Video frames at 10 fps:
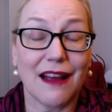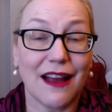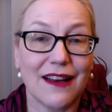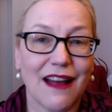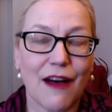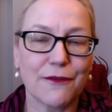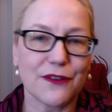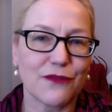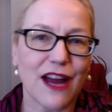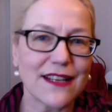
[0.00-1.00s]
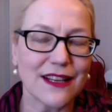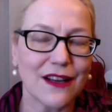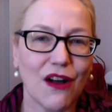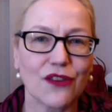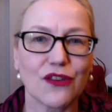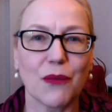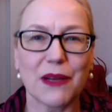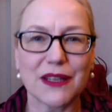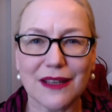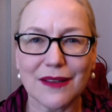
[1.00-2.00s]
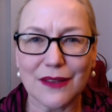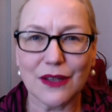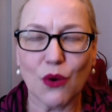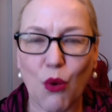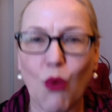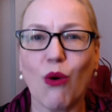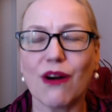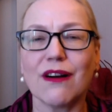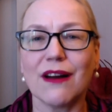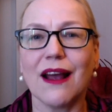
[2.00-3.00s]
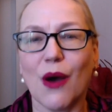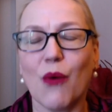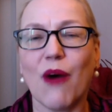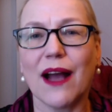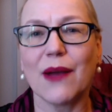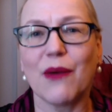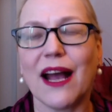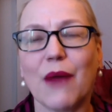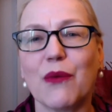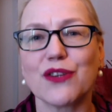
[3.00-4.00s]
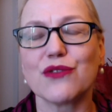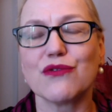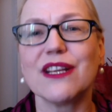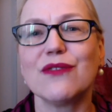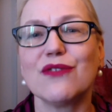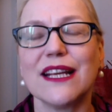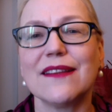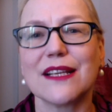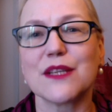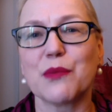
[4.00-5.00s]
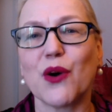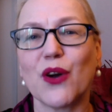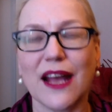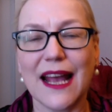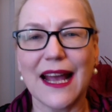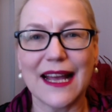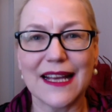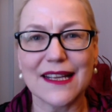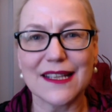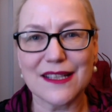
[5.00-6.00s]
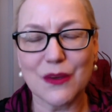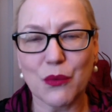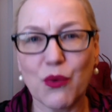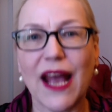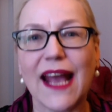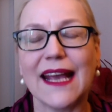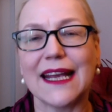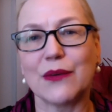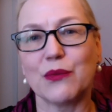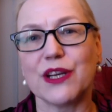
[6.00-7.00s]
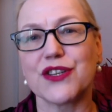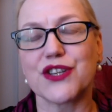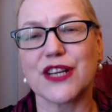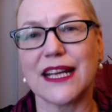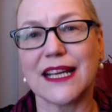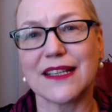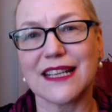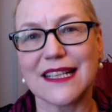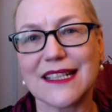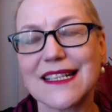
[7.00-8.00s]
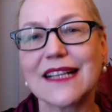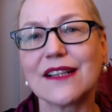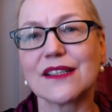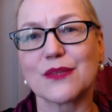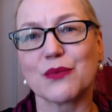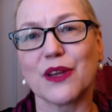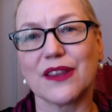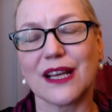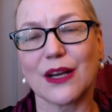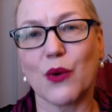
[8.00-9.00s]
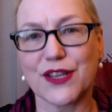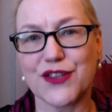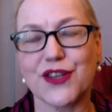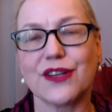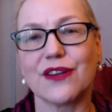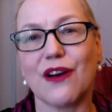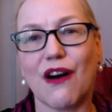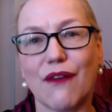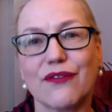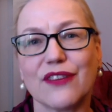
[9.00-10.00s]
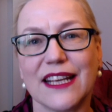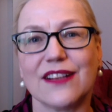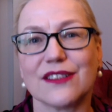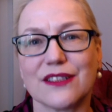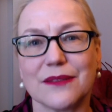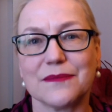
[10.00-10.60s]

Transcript: I loved the writing also, but the core why I want to reread this book is the way in which it deals with the question of guilt.